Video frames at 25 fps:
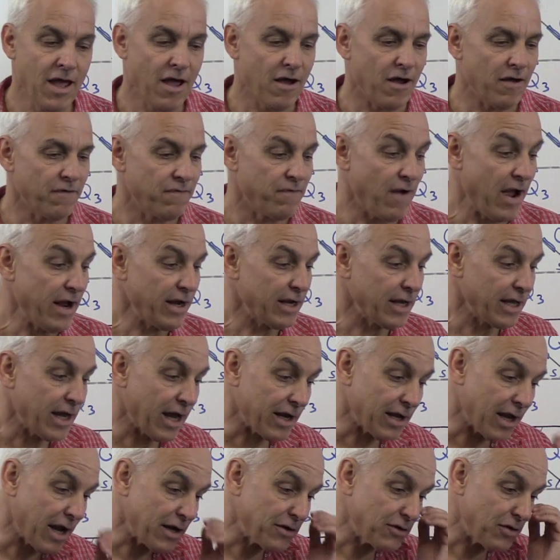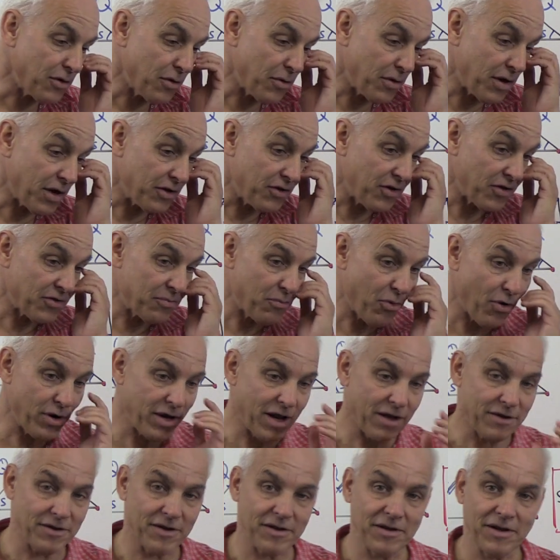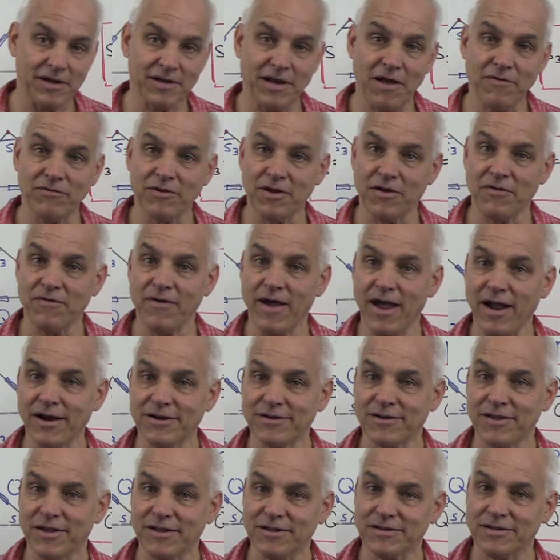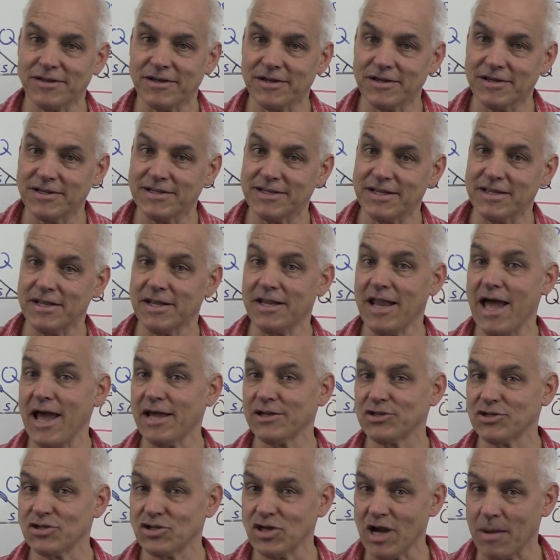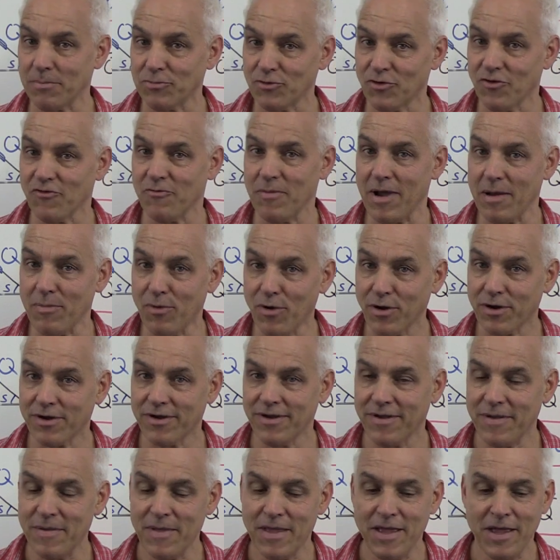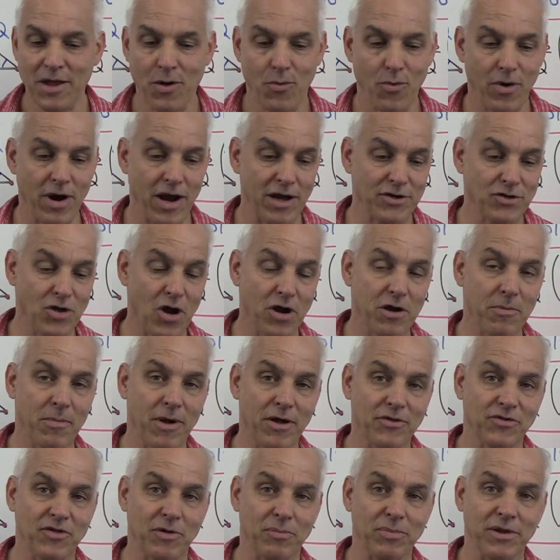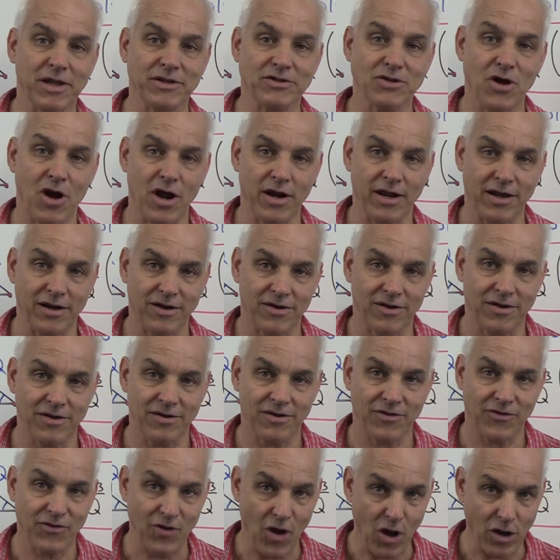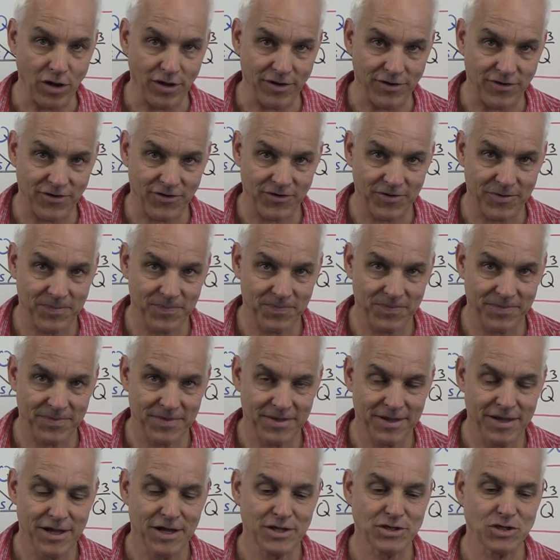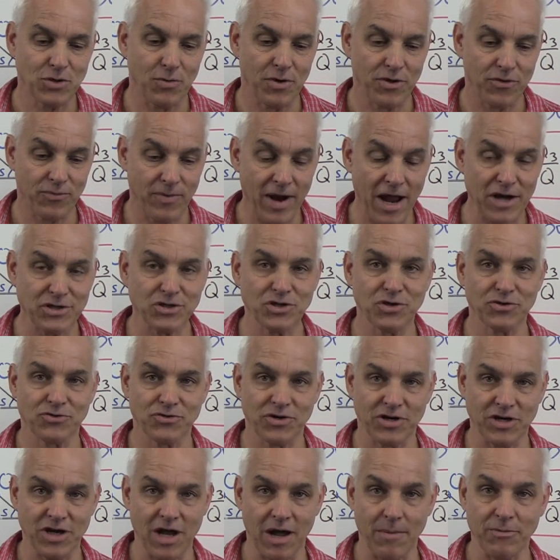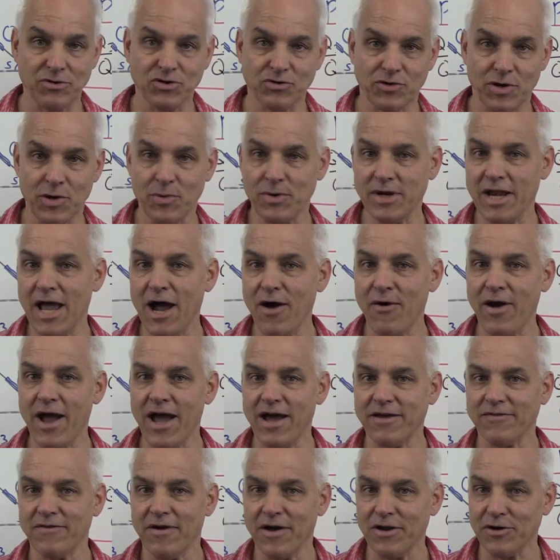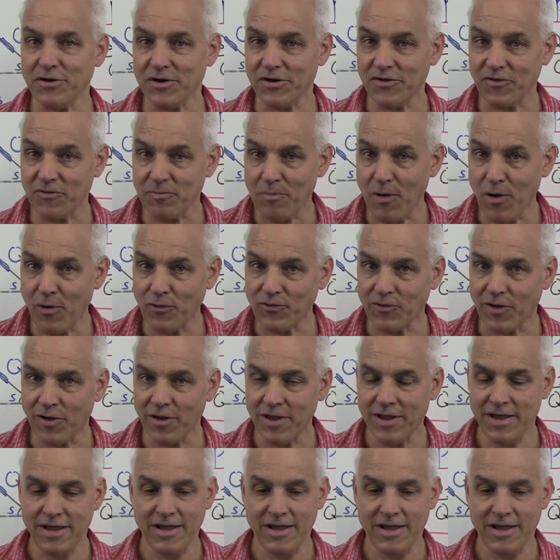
And finally, I'd like to just point out a lovely fact that is in the last chapter of my book, where I talk about the Platonic solids. So with rational trigonometry, we now have at our disposal